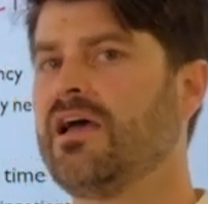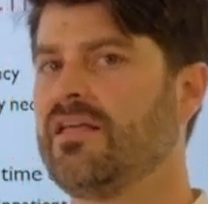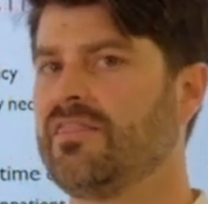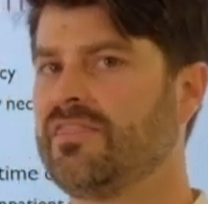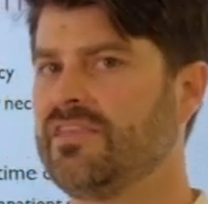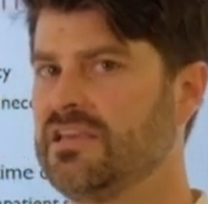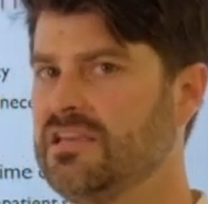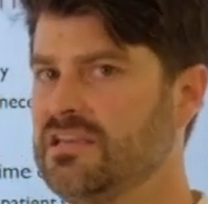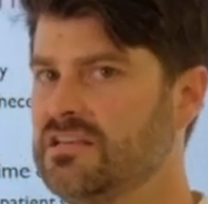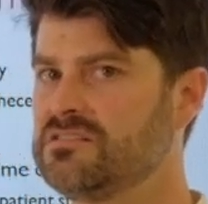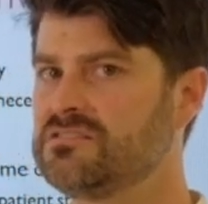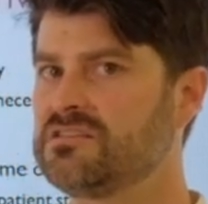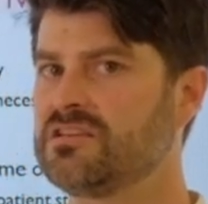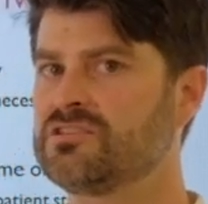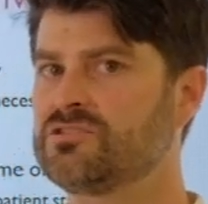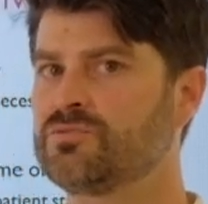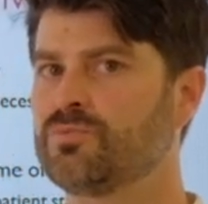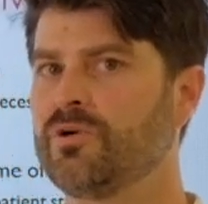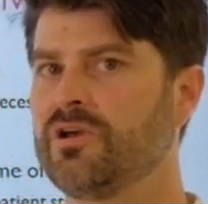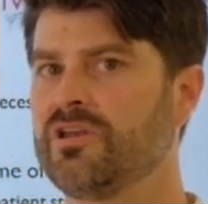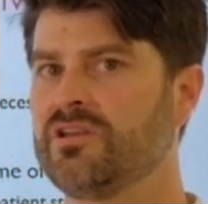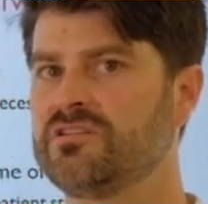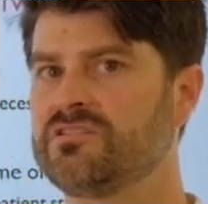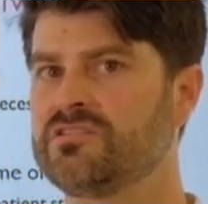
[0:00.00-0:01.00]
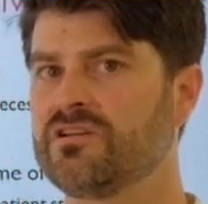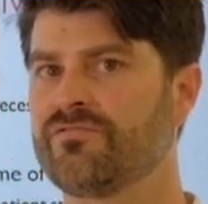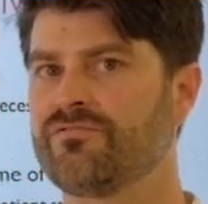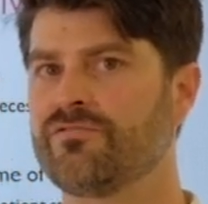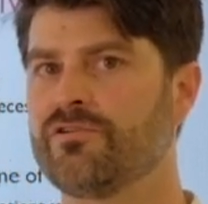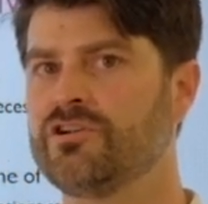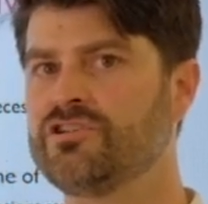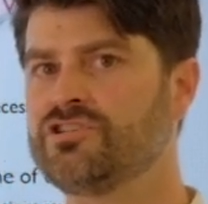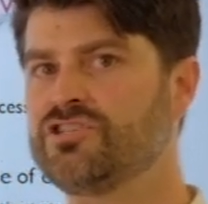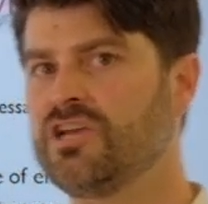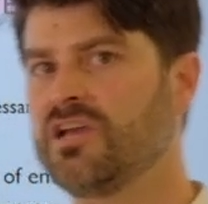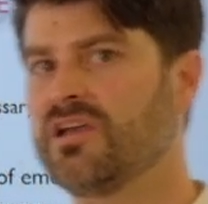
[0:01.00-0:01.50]
The easiest way to
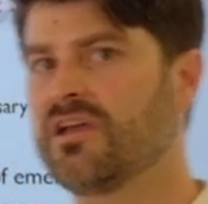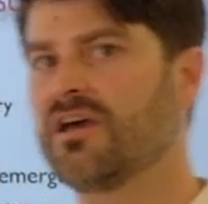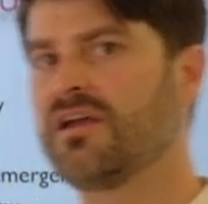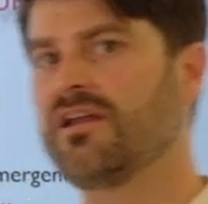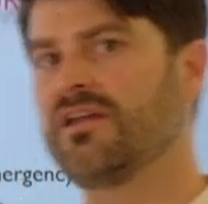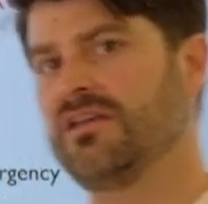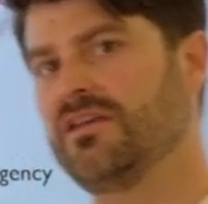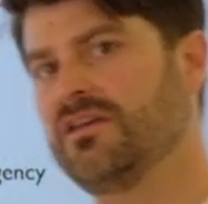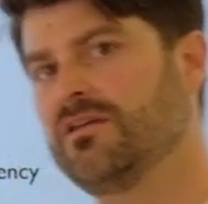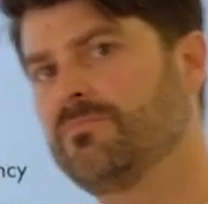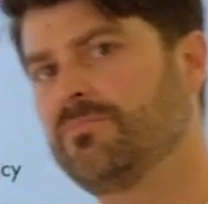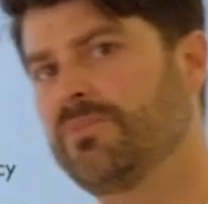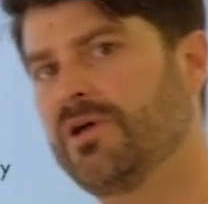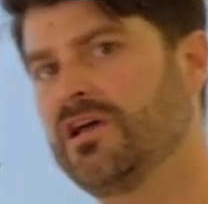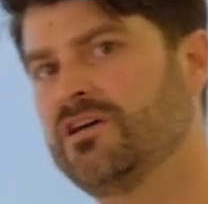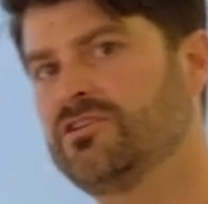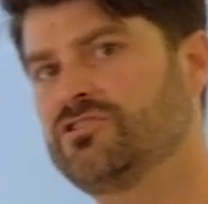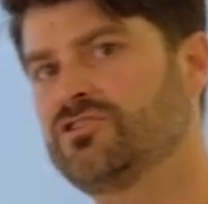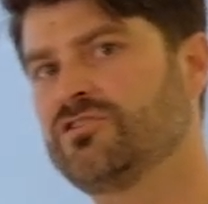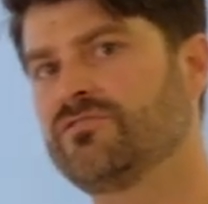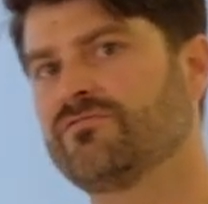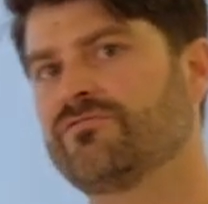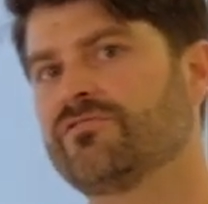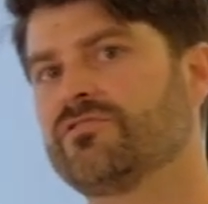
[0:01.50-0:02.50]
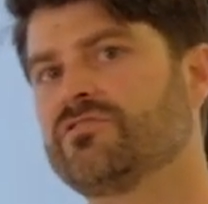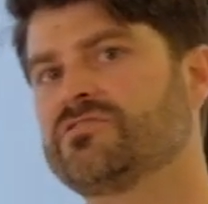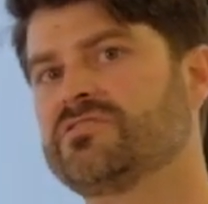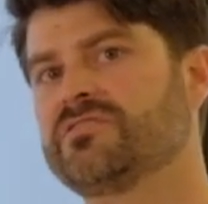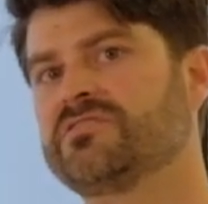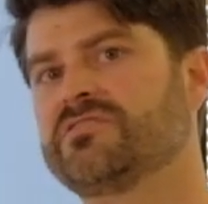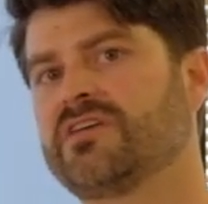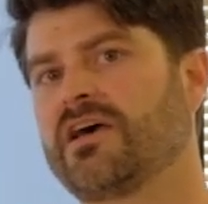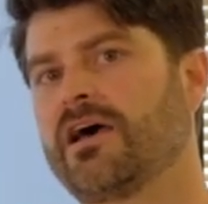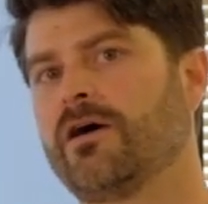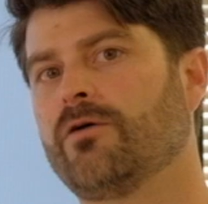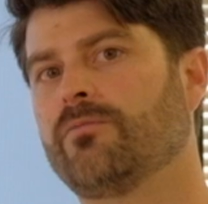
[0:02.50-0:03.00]
differentiate kind of inpatient
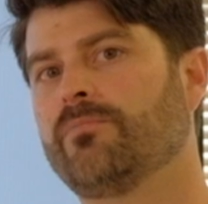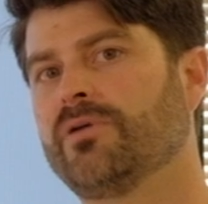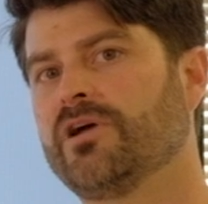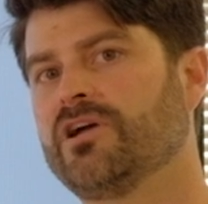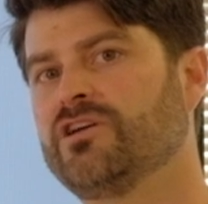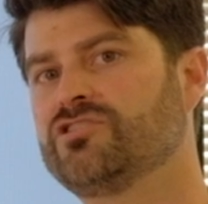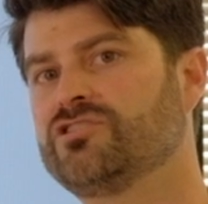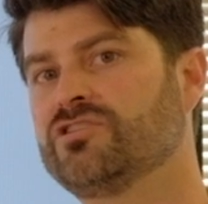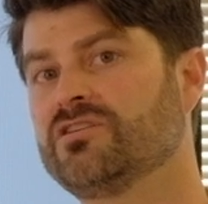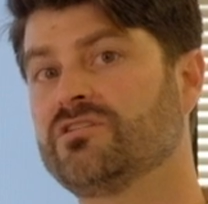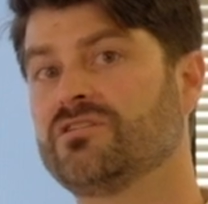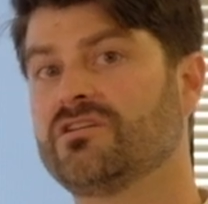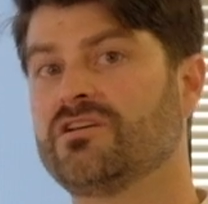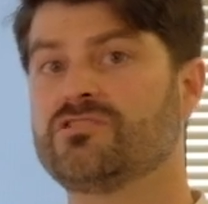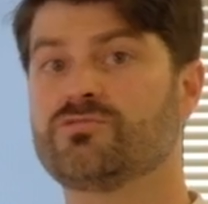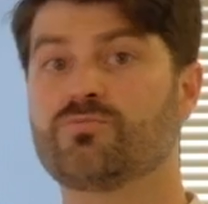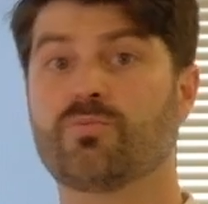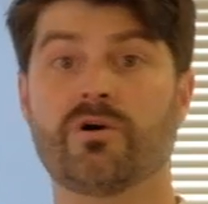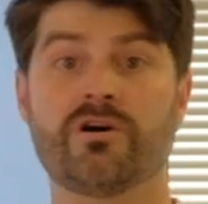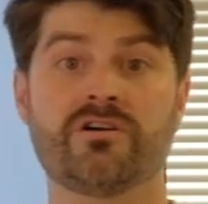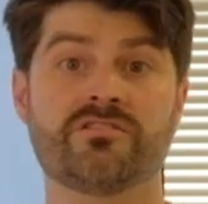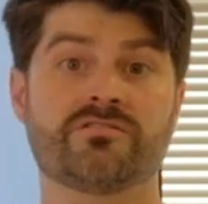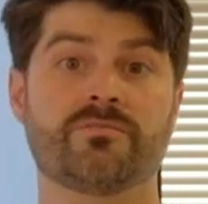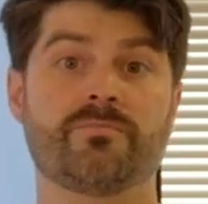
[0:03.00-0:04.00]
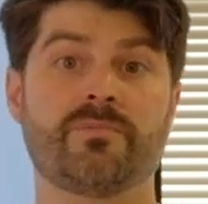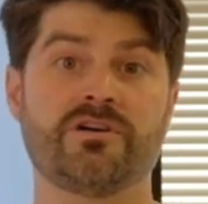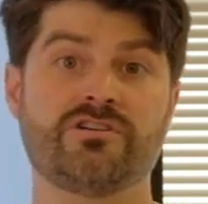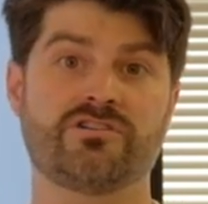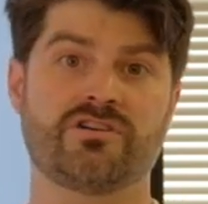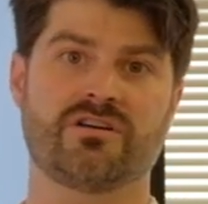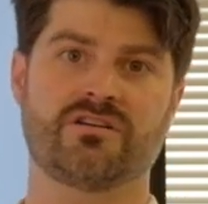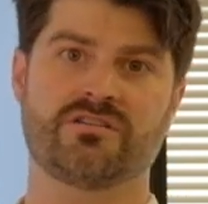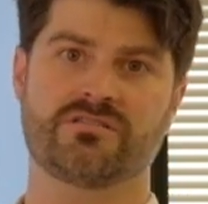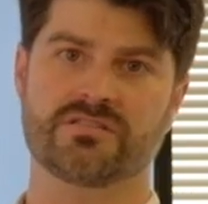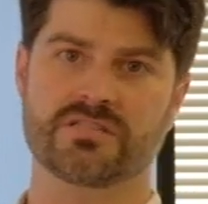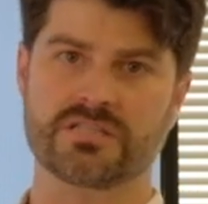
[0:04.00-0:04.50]
versus outpatient is where's the
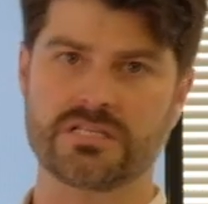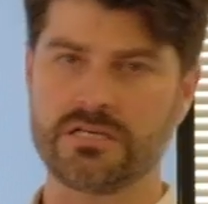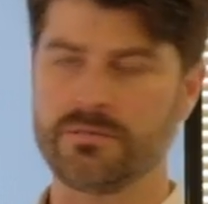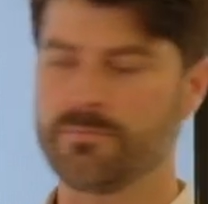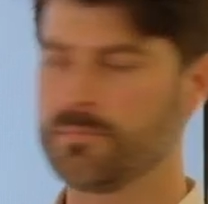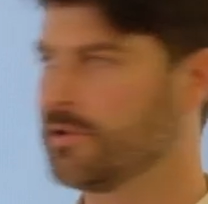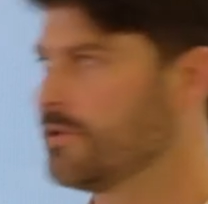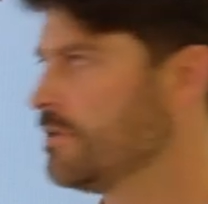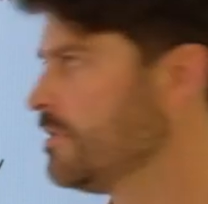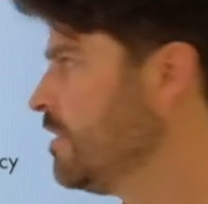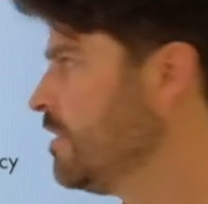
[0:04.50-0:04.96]
patient going to sleep?